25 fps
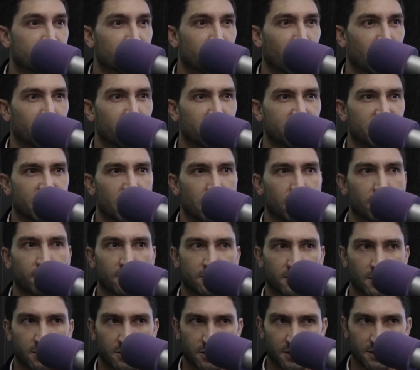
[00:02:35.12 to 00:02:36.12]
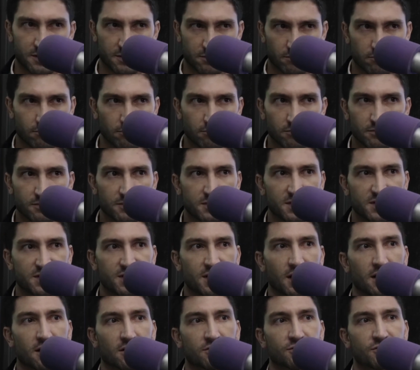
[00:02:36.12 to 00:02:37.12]
so I was able to just
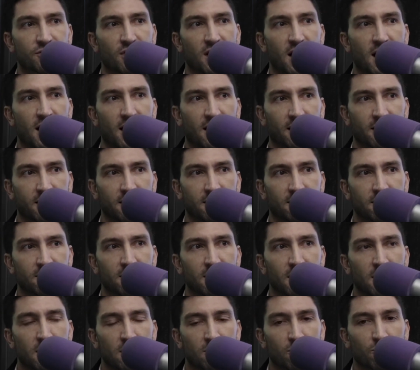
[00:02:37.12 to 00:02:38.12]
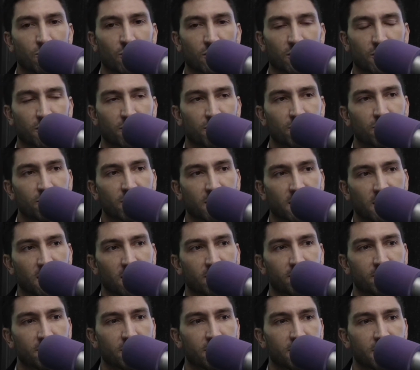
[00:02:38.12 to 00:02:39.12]
stay on track and work through
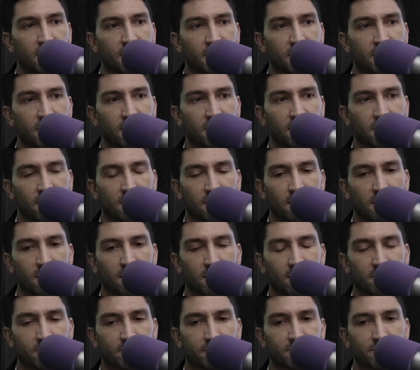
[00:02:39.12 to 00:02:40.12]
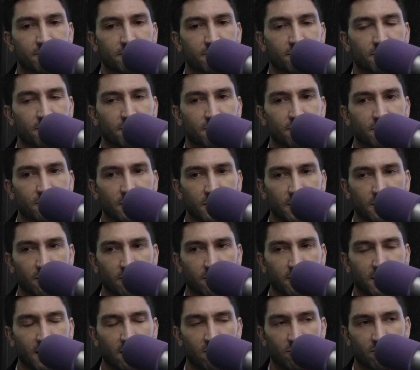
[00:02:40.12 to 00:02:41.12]
recovery and, you know,
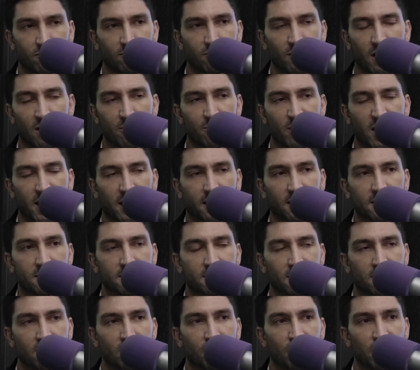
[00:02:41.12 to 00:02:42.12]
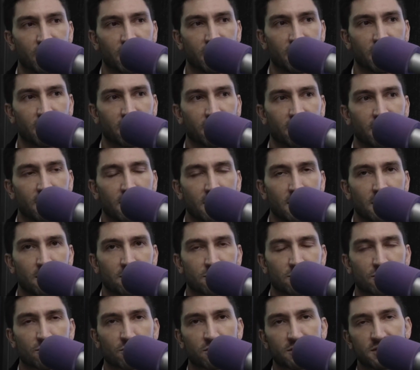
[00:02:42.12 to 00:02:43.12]
get right back into competing.
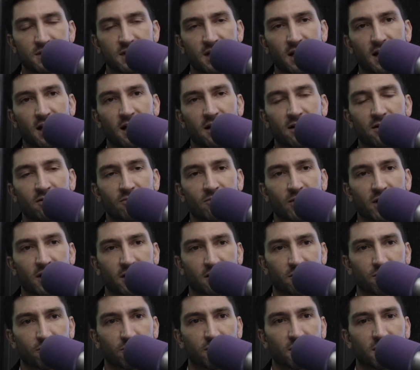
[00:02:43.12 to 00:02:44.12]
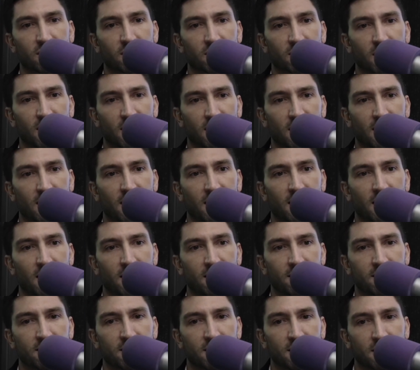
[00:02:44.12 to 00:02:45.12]
Towards the end of my career, I
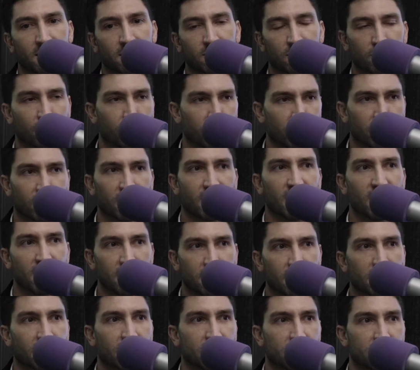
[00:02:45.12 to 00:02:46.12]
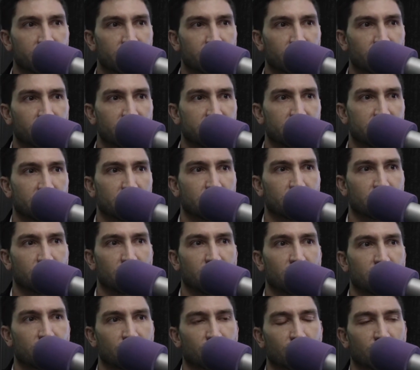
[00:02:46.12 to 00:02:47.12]
had career-ending injuries,
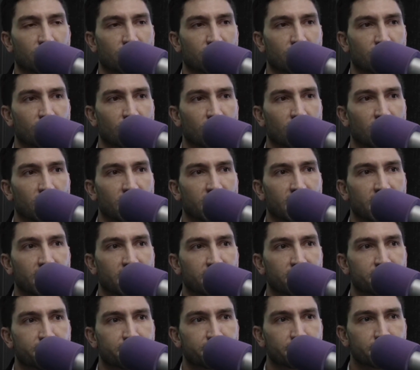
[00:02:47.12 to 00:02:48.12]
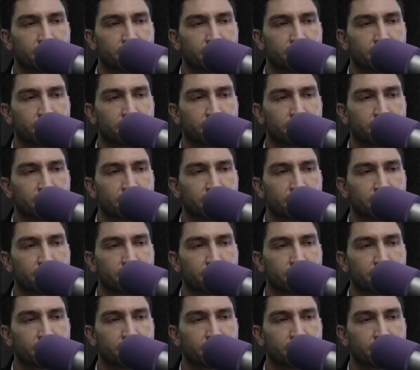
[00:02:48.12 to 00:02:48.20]
a torn groin,